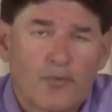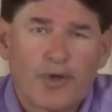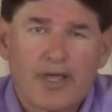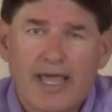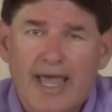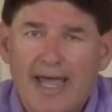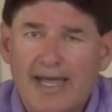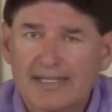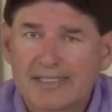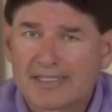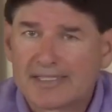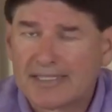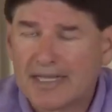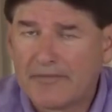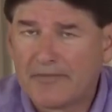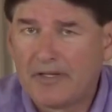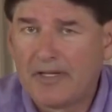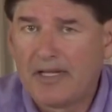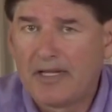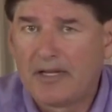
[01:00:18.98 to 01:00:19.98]
and we add
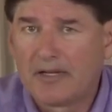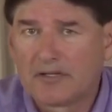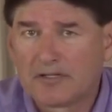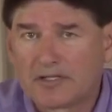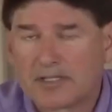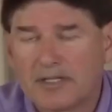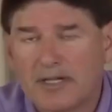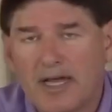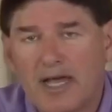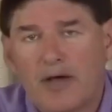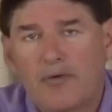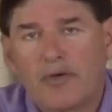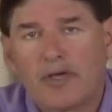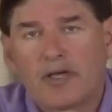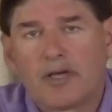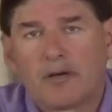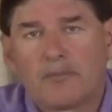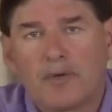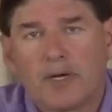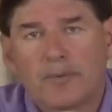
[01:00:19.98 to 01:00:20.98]
70 years to that,
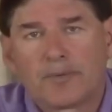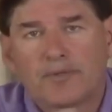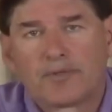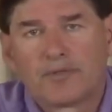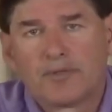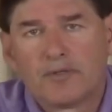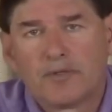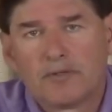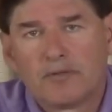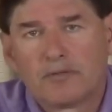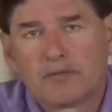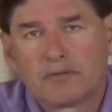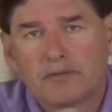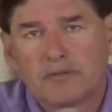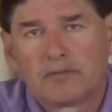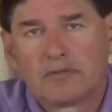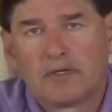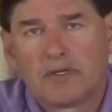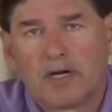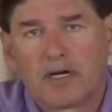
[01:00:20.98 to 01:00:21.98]
we come up to
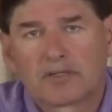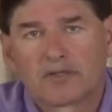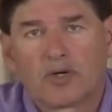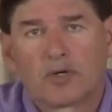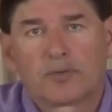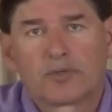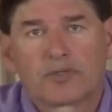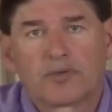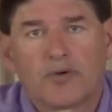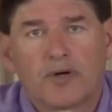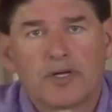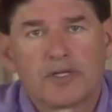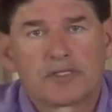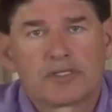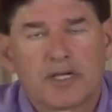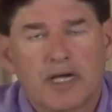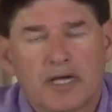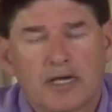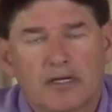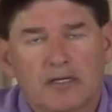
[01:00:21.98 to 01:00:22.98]
October
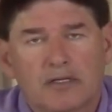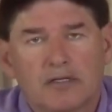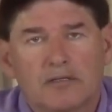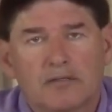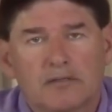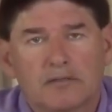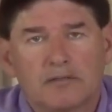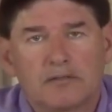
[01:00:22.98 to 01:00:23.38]
22nd,